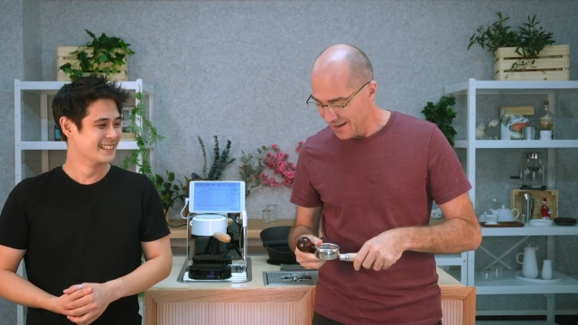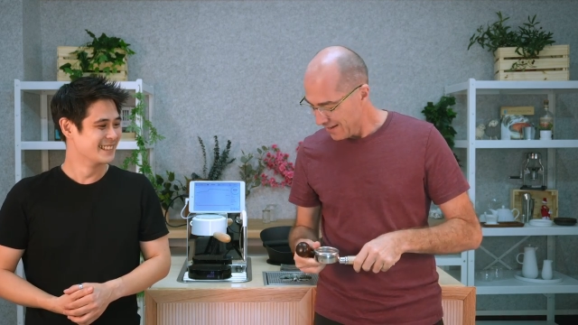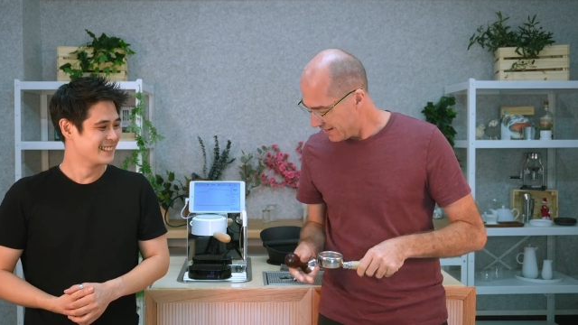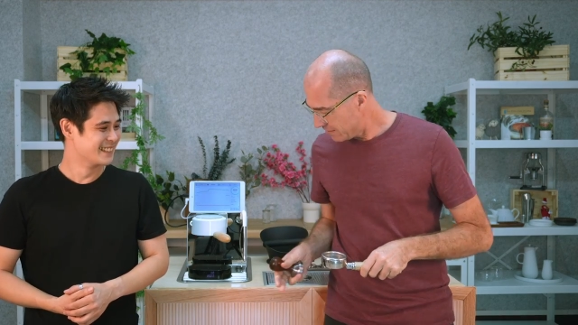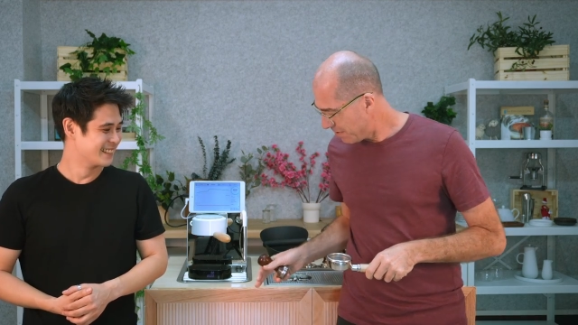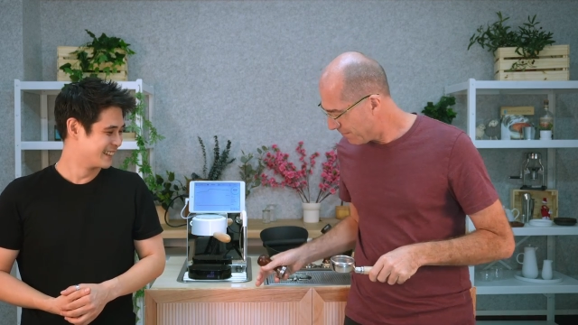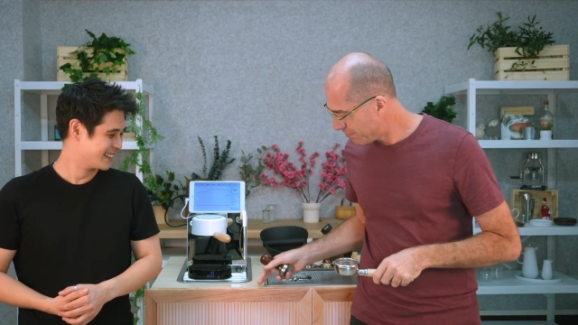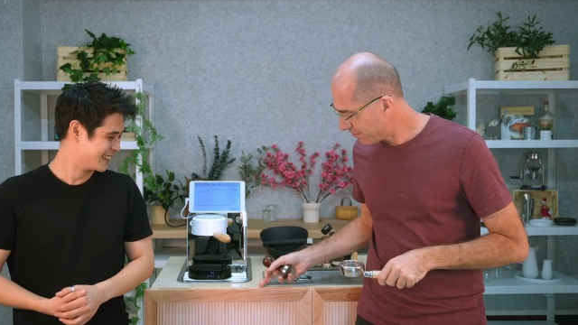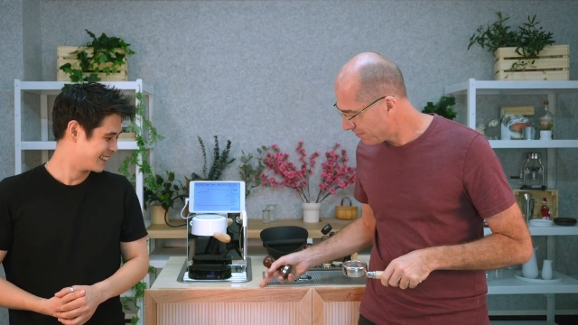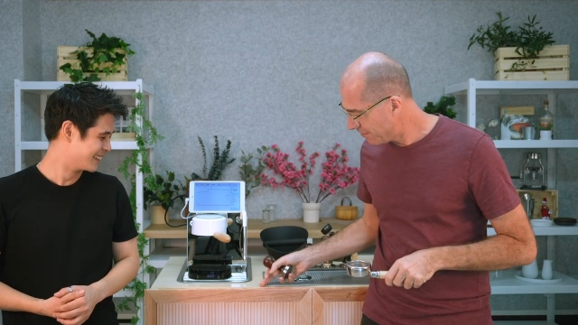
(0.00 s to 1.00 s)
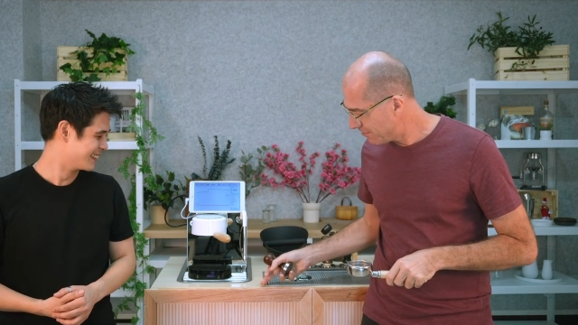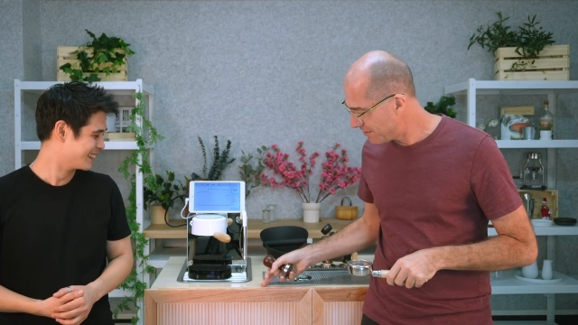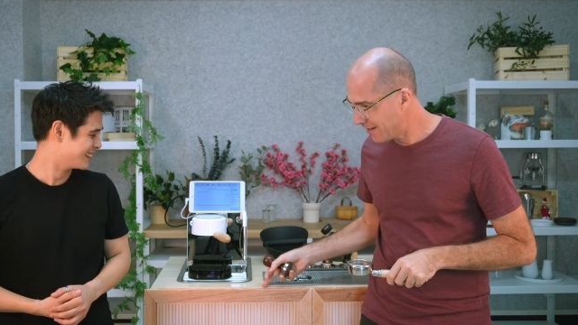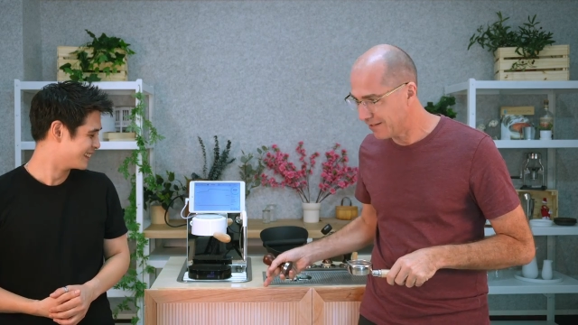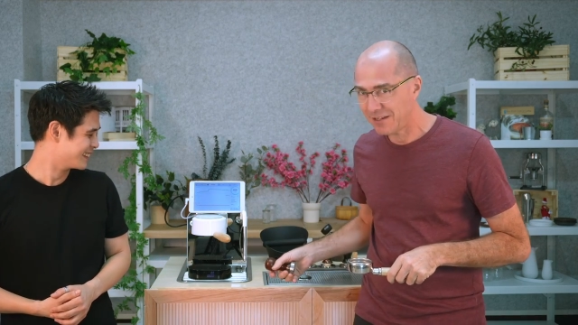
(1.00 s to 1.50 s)
Speaker 1: is people
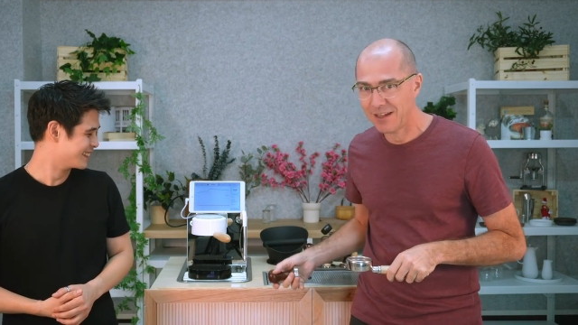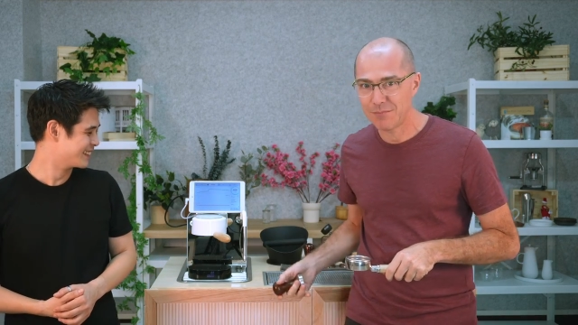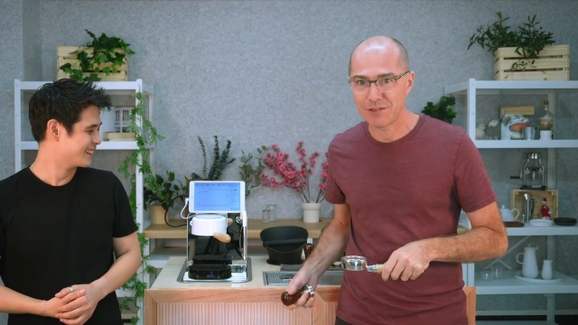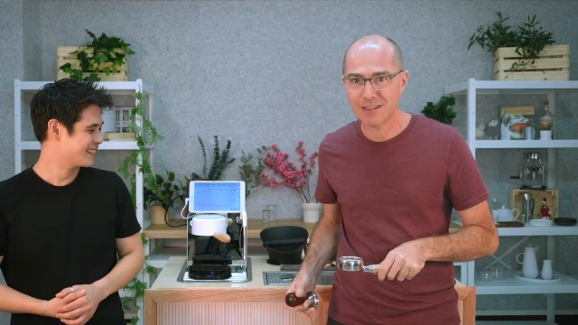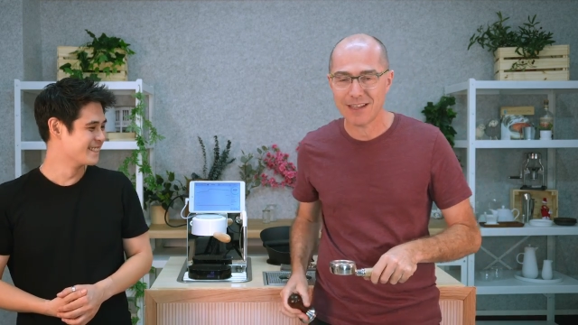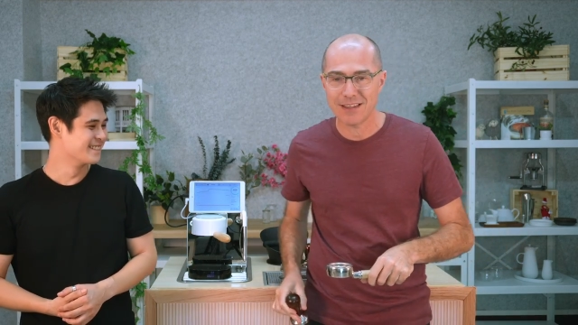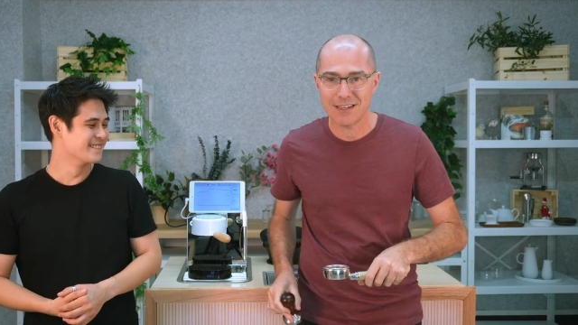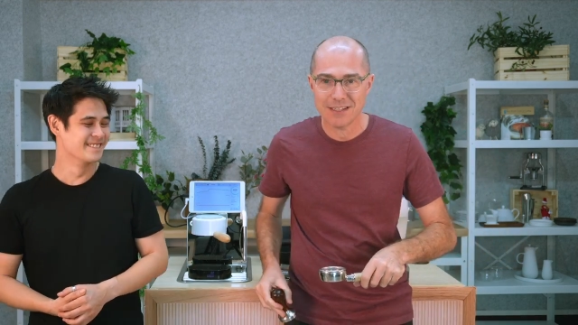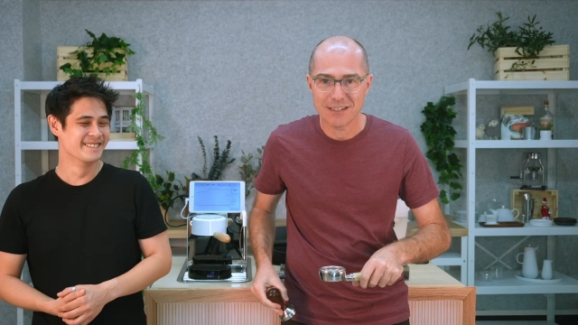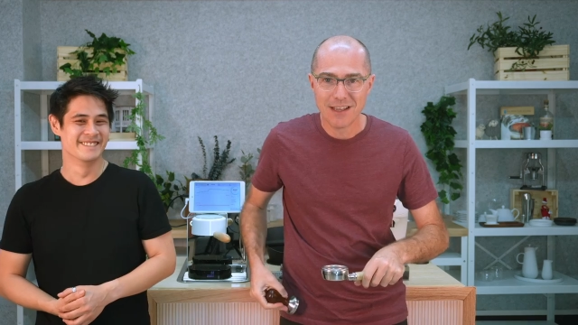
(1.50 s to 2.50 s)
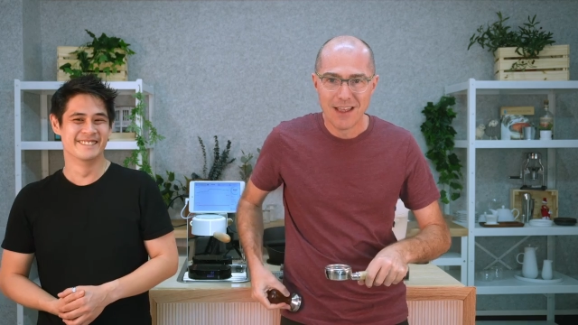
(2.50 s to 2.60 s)
using a table like this,